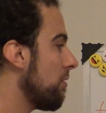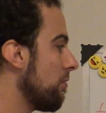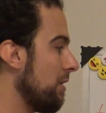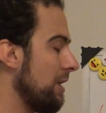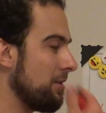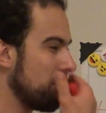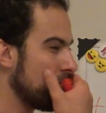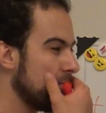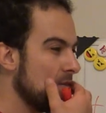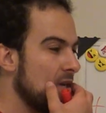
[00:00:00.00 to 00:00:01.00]
Well,
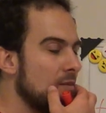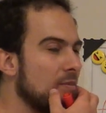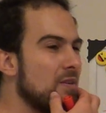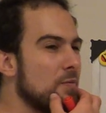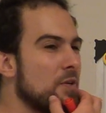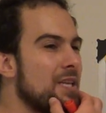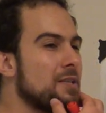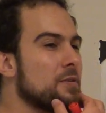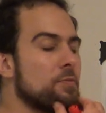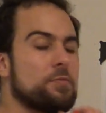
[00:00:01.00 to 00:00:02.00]
I mean, what
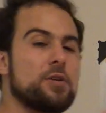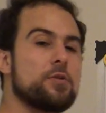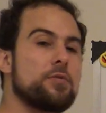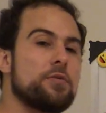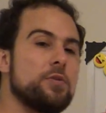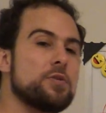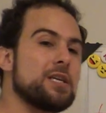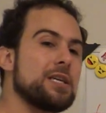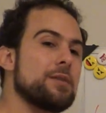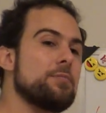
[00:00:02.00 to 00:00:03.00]
else can be
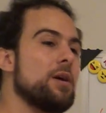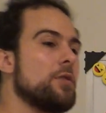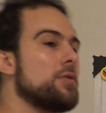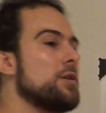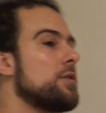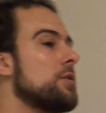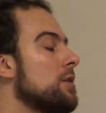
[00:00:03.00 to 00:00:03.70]
confusing about it?